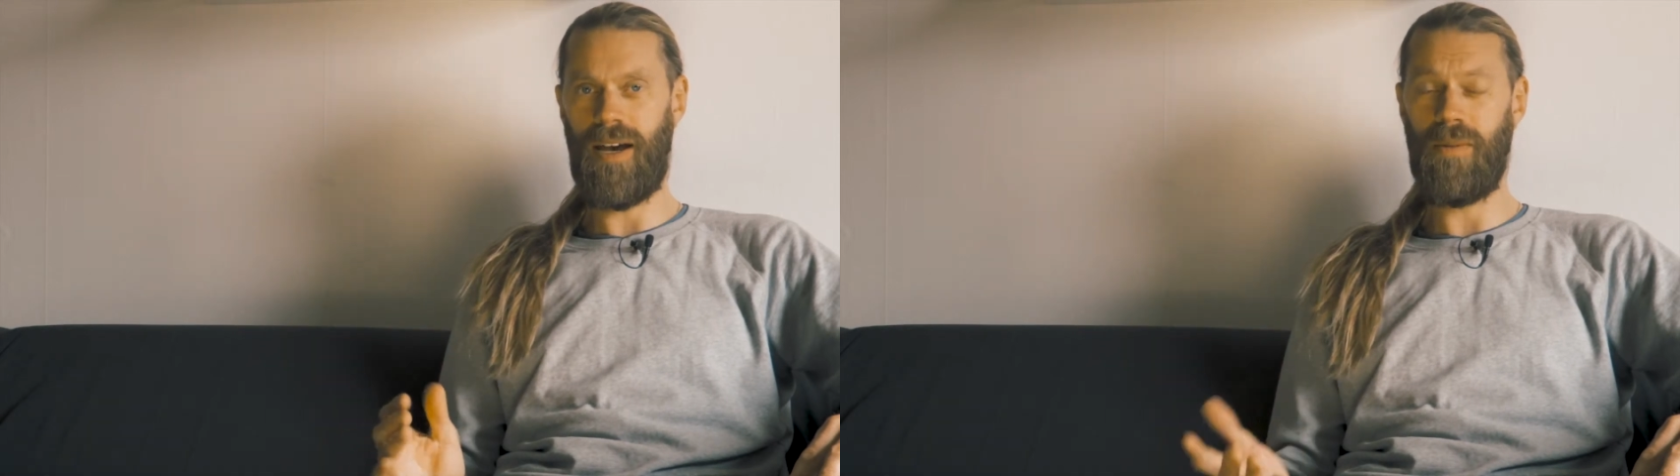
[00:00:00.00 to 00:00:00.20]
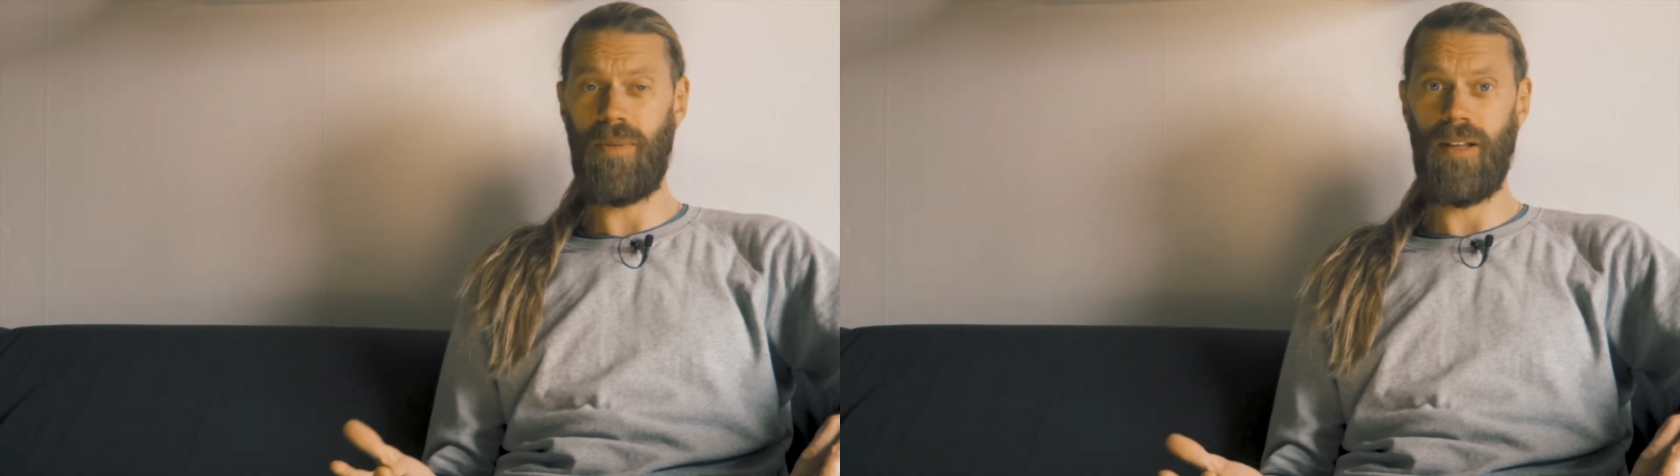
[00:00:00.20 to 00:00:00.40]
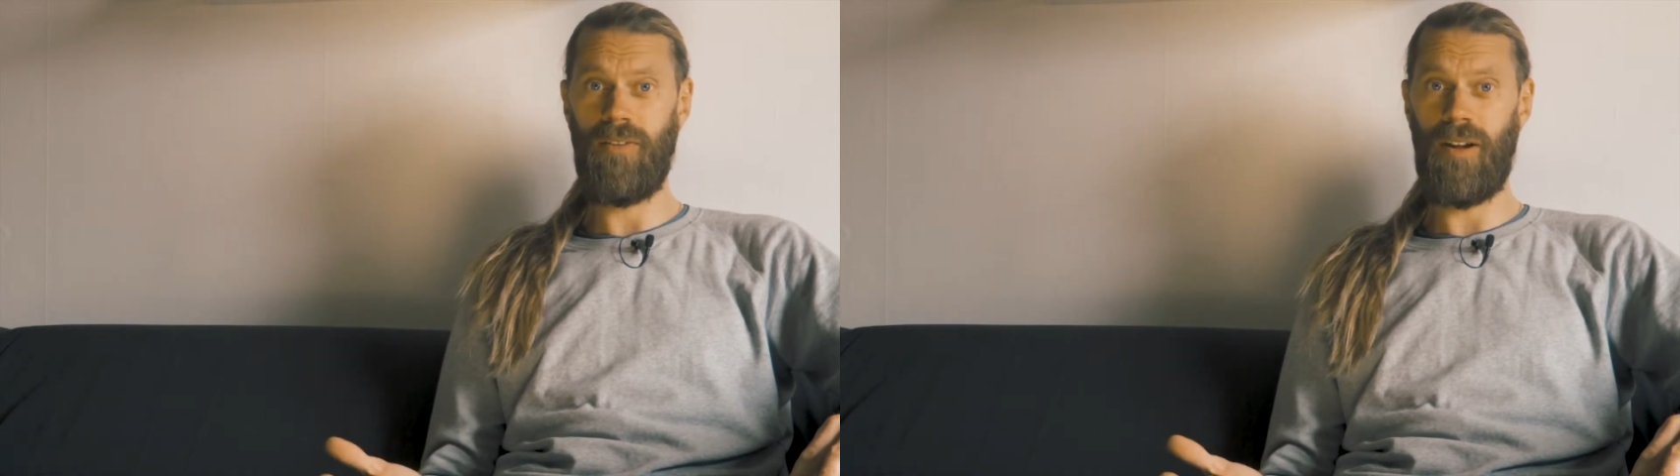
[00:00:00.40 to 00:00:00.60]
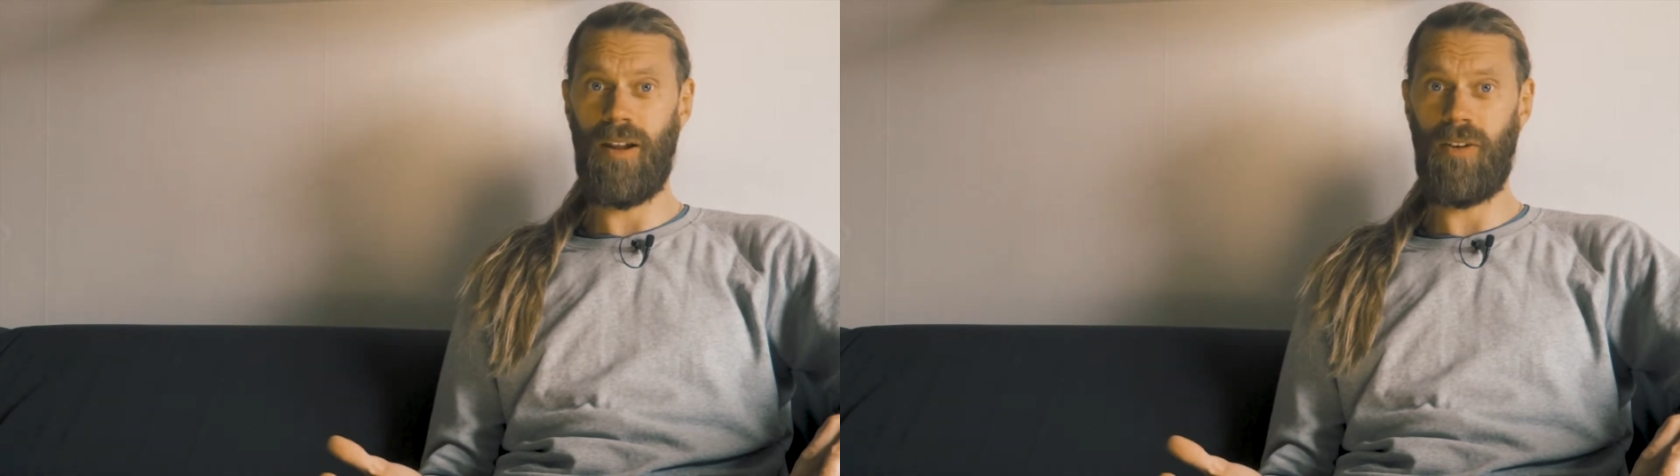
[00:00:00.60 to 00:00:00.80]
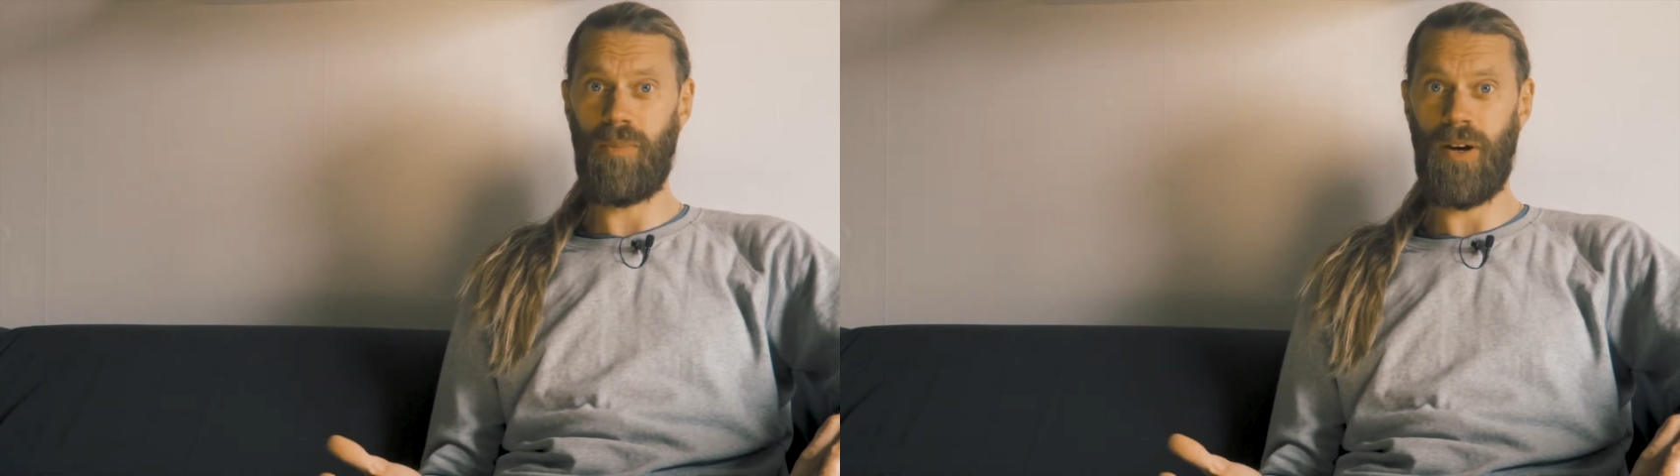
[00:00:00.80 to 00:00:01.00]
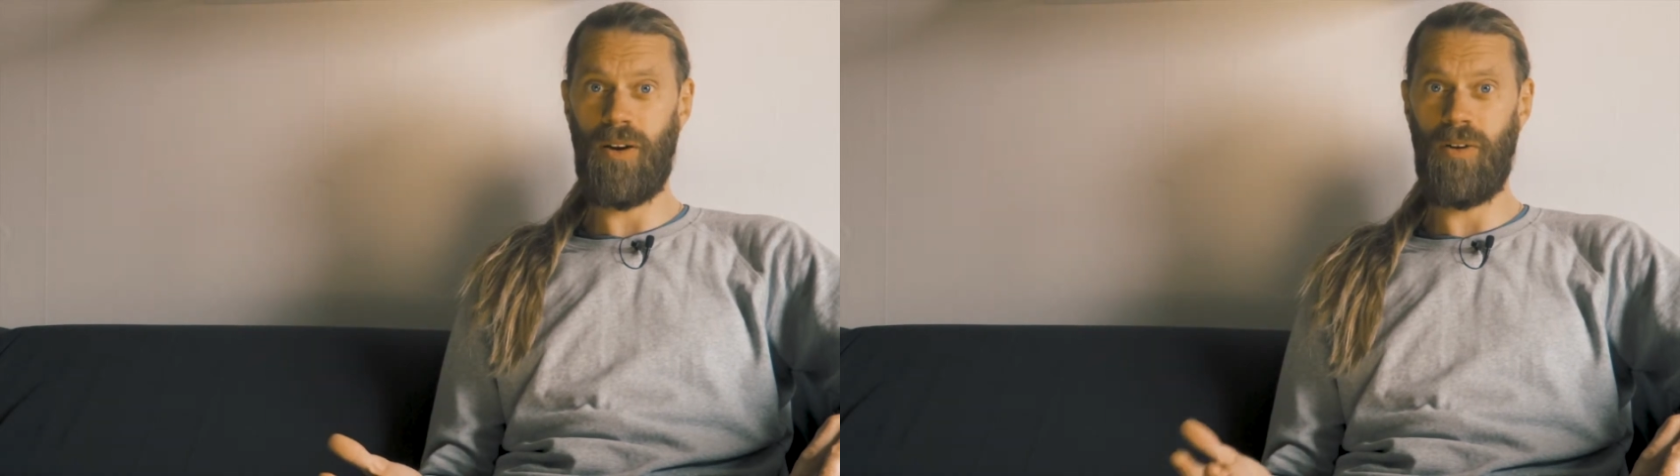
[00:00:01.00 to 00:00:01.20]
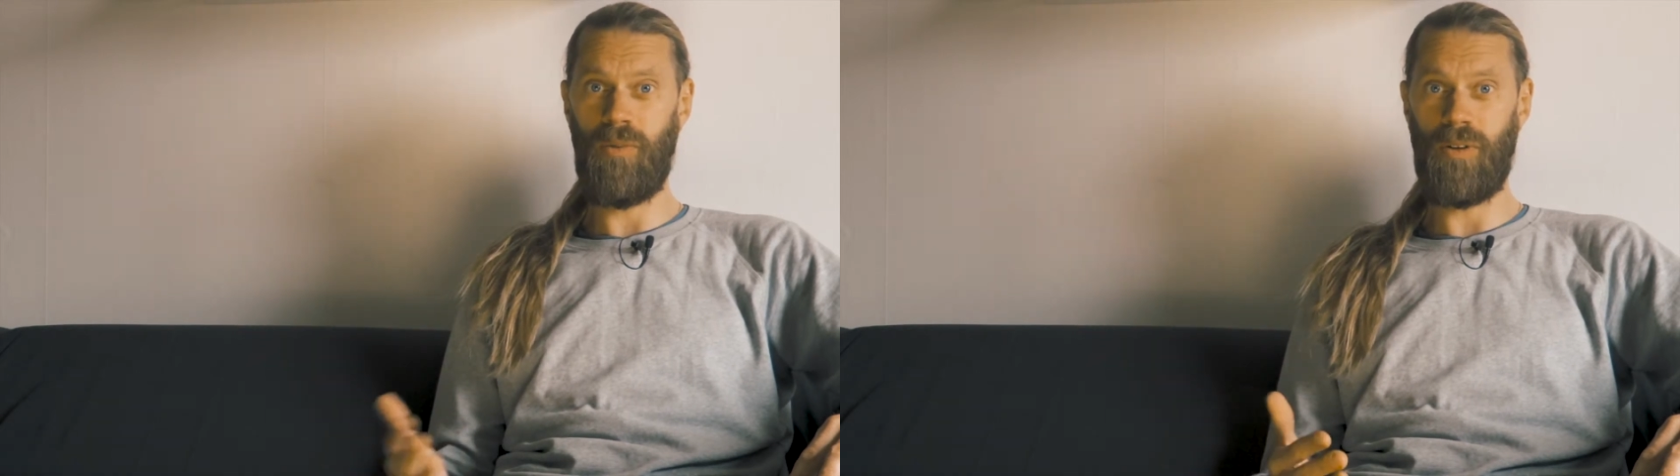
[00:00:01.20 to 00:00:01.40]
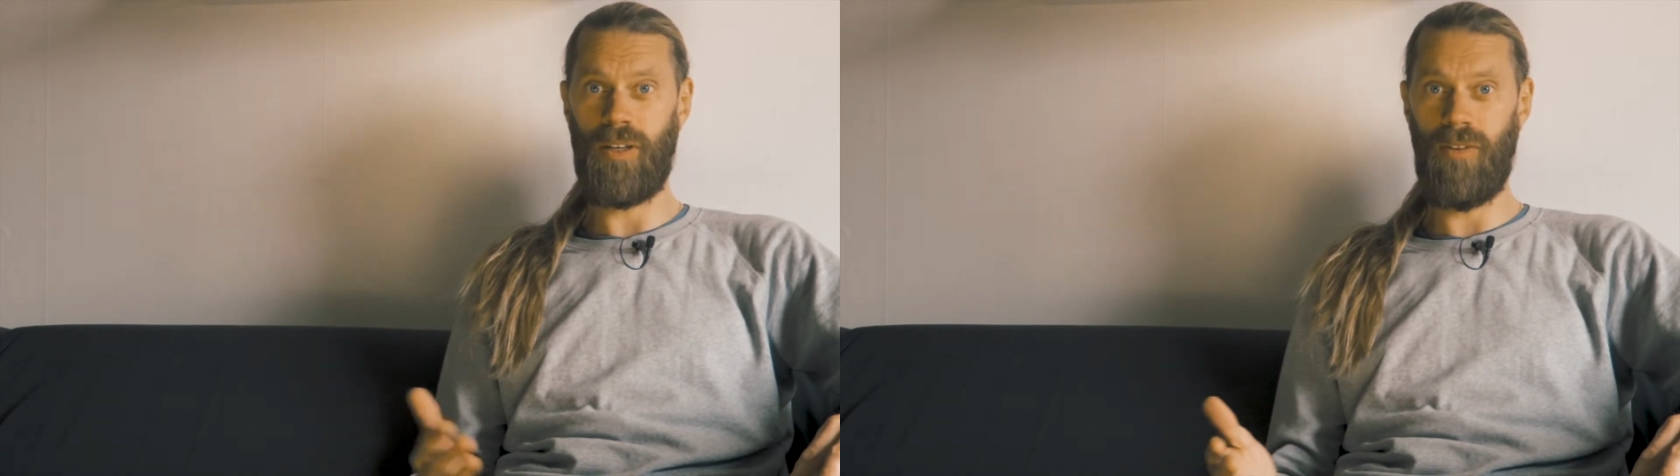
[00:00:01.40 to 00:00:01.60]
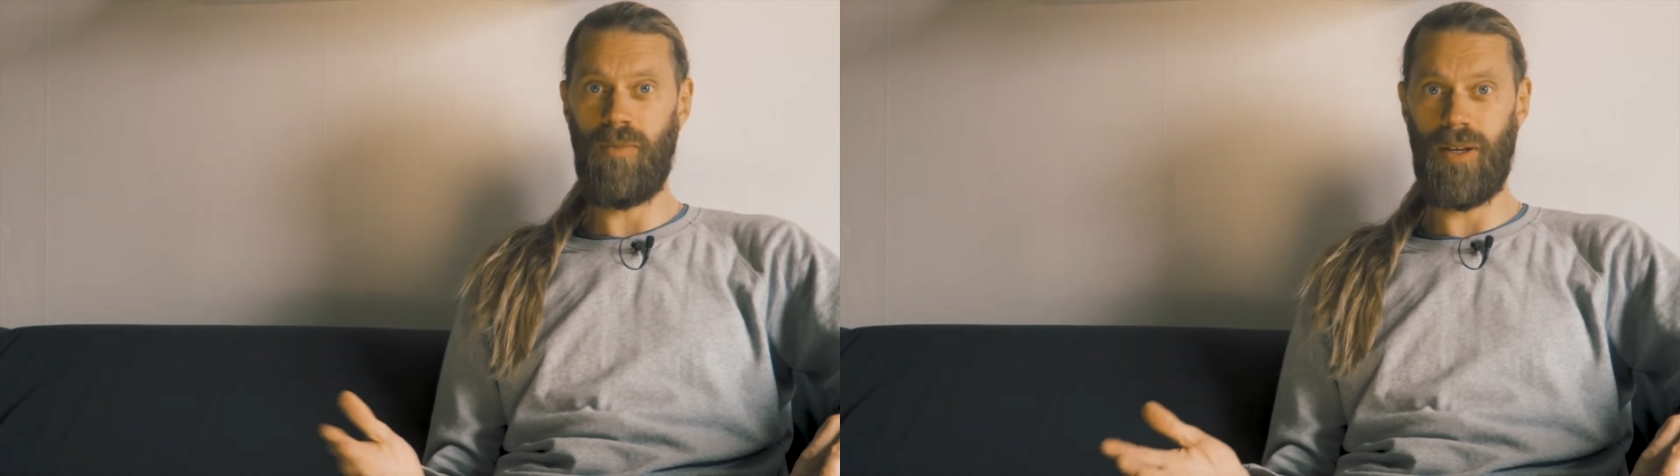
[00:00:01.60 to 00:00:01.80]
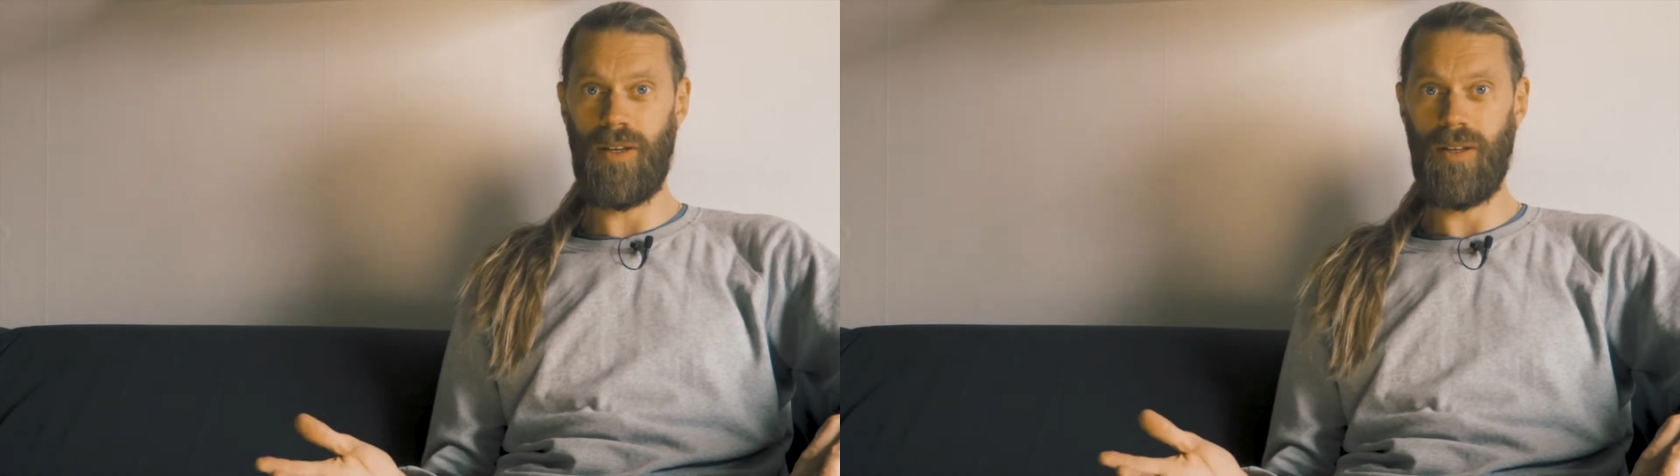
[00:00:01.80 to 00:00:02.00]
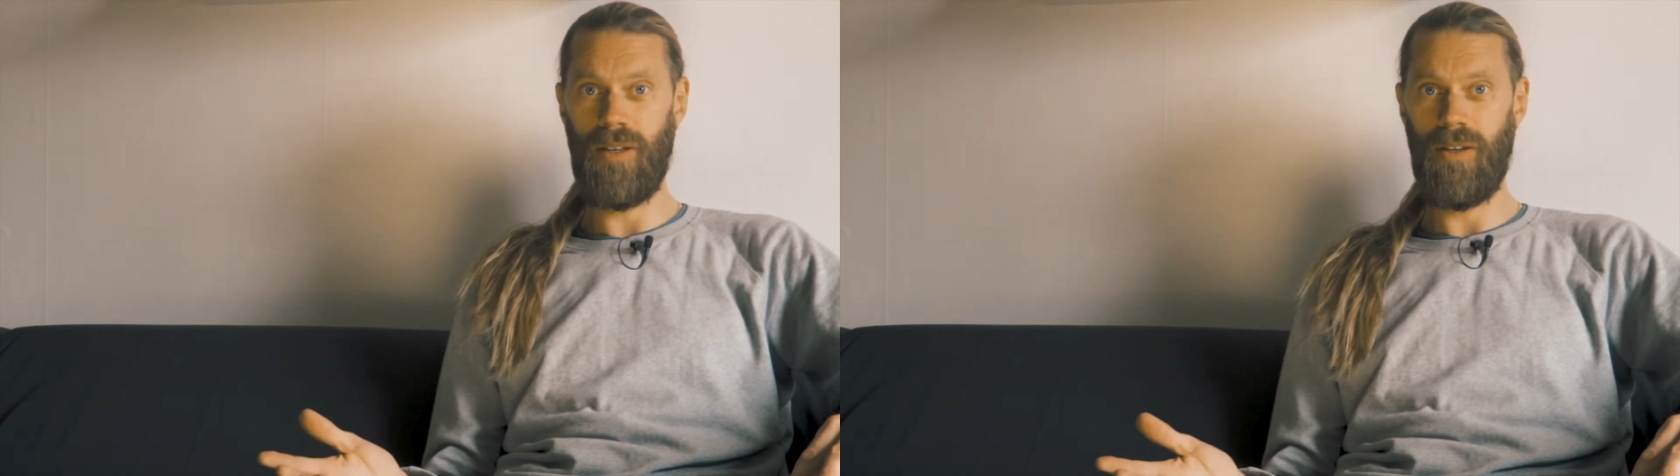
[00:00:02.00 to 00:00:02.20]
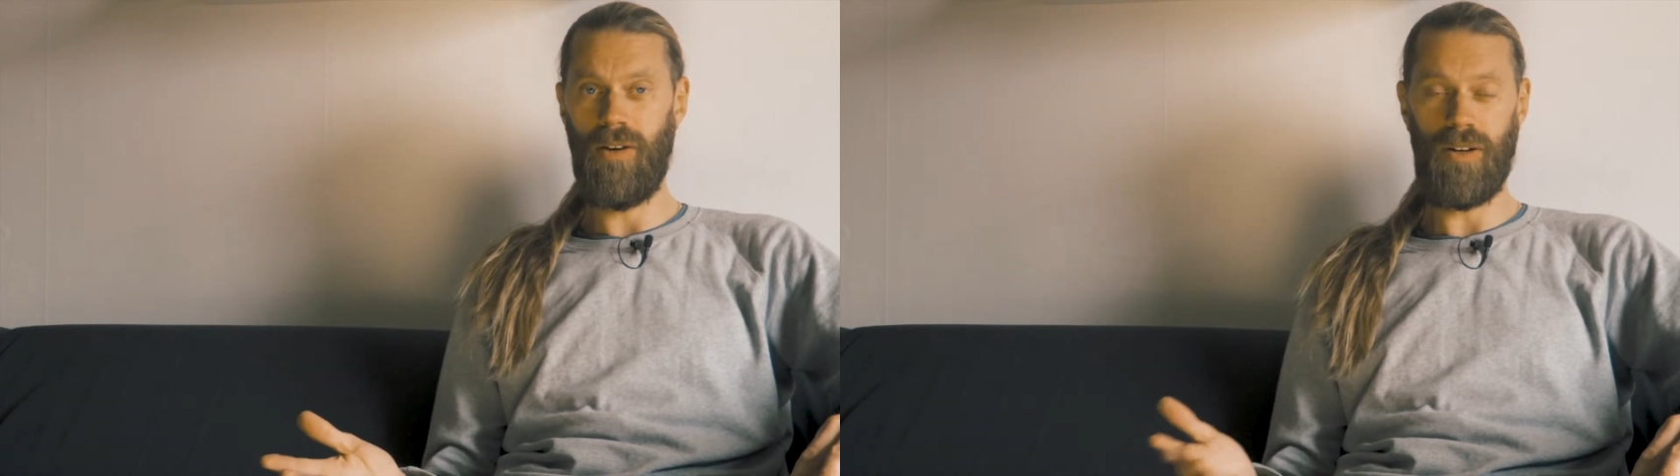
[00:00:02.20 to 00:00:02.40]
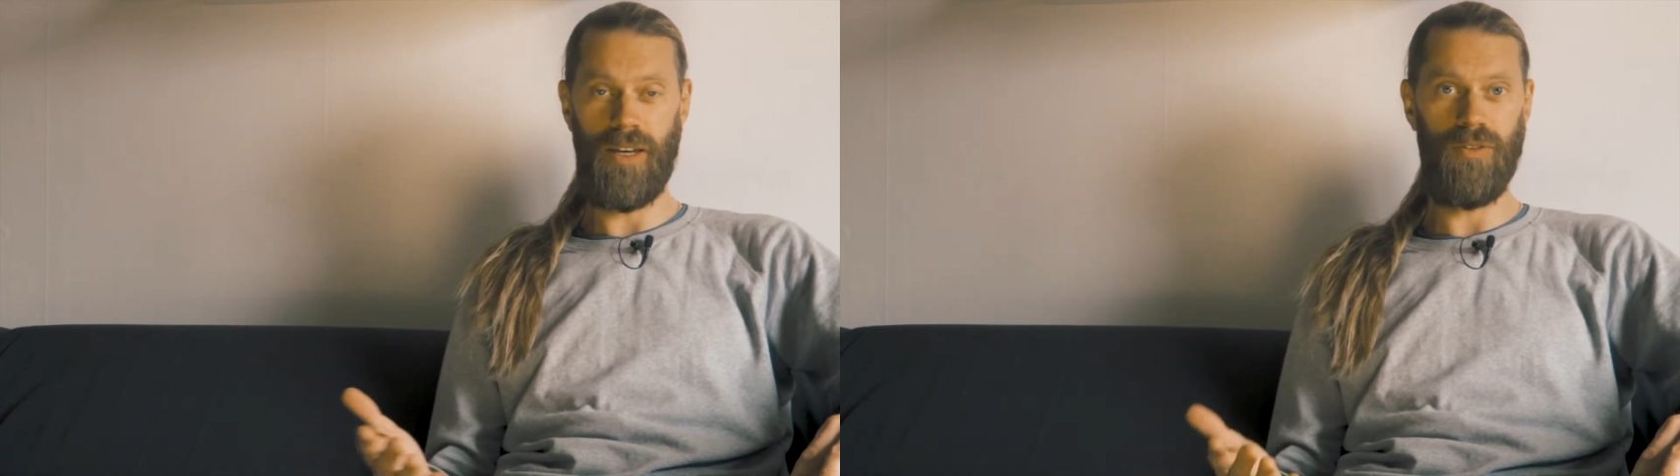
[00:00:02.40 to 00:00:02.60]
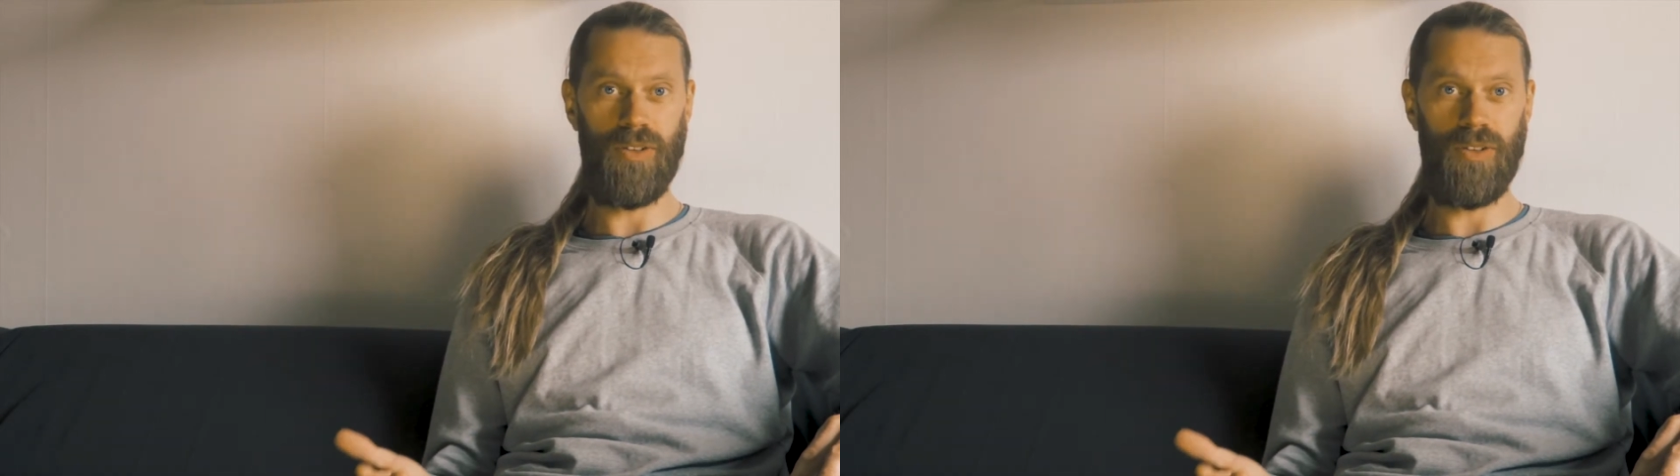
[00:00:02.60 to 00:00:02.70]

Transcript: I believe a loving parent would give me or give